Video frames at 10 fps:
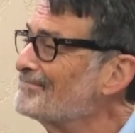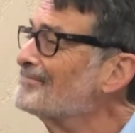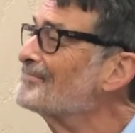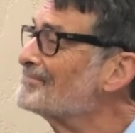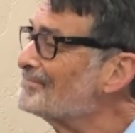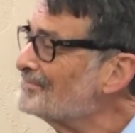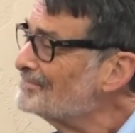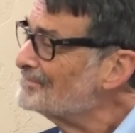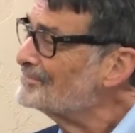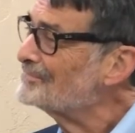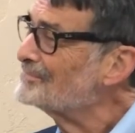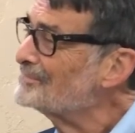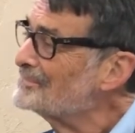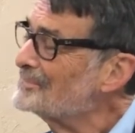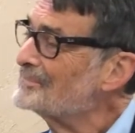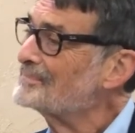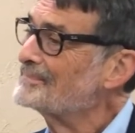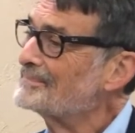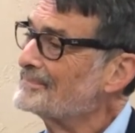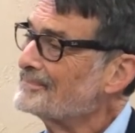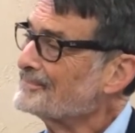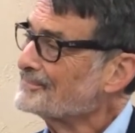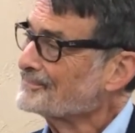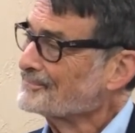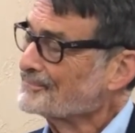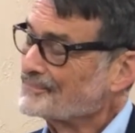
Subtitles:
This person isn't speaking.